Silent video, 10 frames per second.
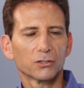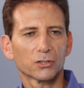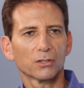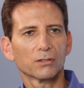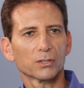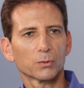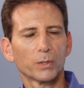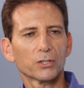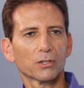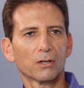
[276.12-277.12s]
turn the
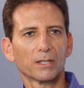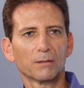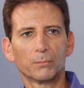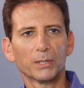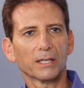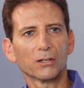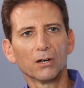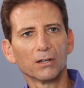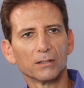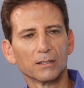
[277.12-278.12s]
switch on and bring it
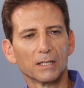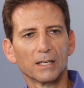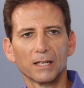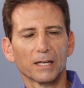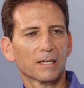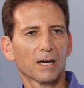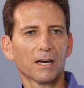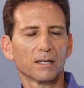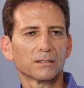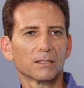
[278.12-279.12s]
on? It
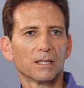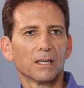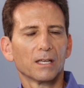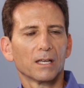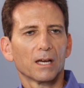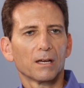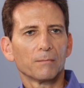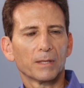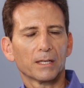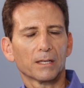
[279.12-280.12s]
can't.
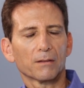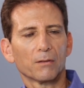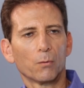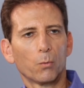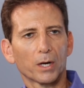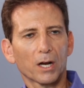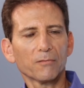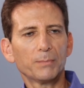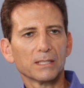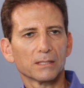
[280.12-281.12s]
What
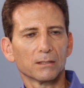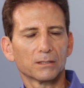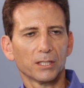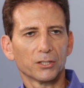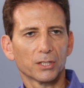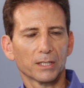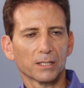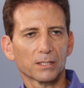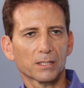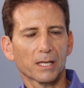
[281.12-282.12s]
I've been teaching
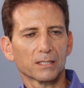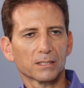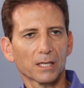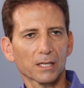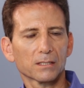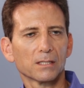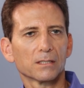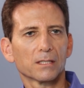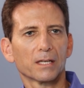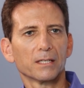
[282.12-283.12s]
is that sex
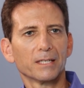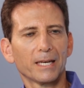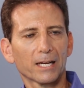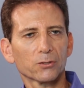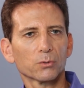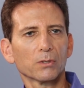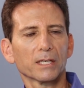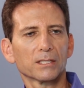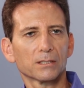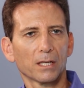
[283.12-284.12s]
is a natural
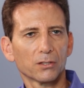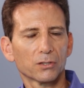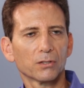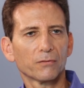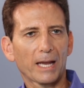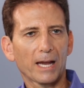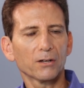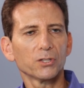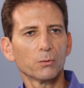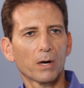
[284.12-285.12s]
extension of how
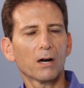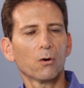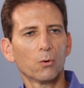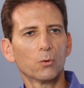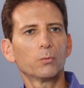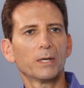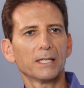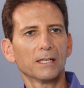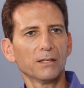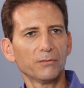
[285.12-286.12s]
you are
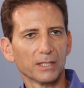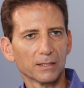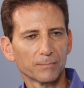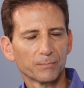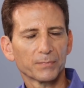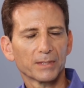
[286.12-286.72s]
already living.